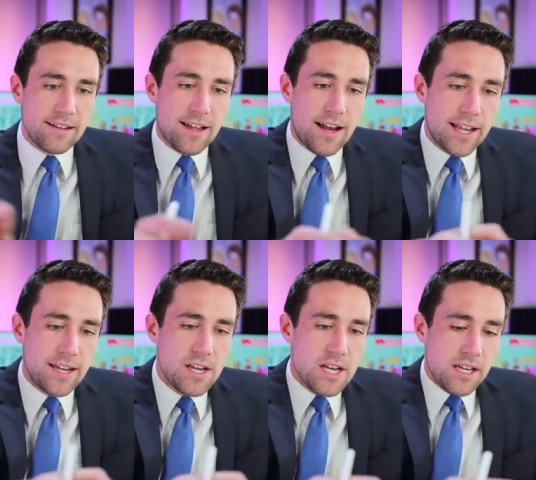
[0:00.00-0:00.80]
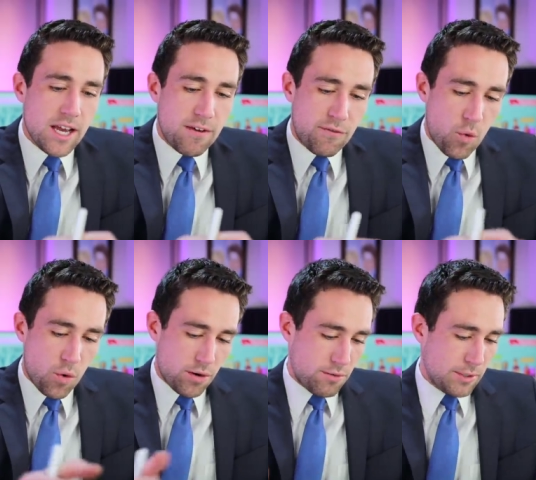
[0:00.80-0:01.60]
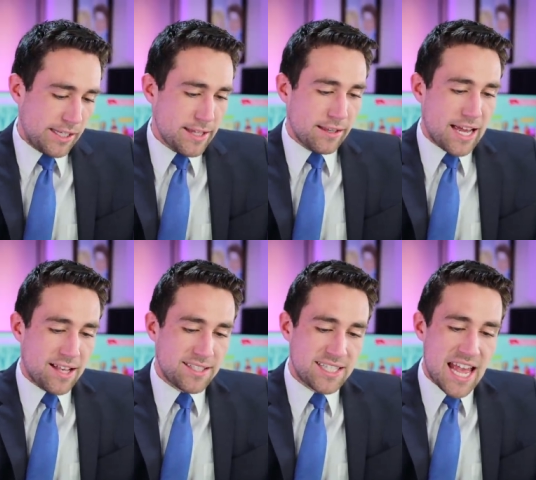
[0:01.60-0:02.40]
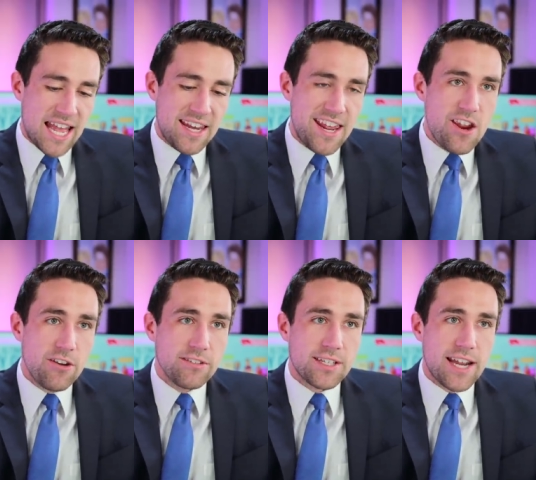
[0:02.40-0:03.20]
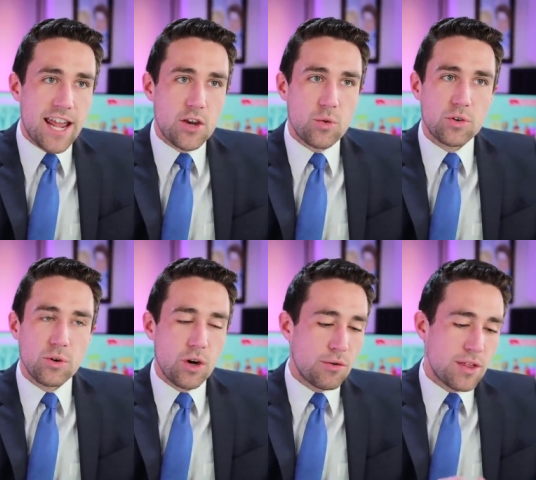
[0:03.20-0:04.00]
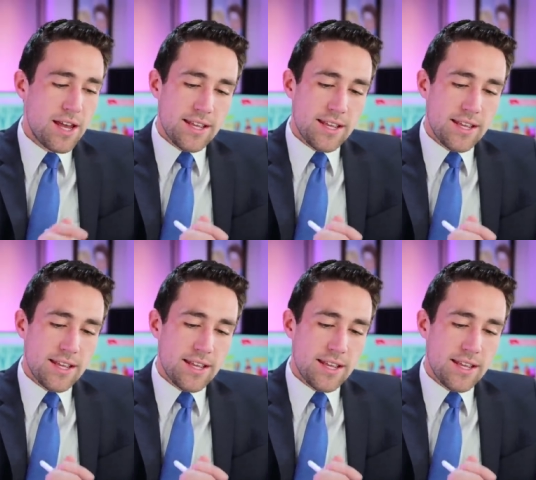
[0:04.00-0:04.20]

line uh, for really the last 10 years in annual growth.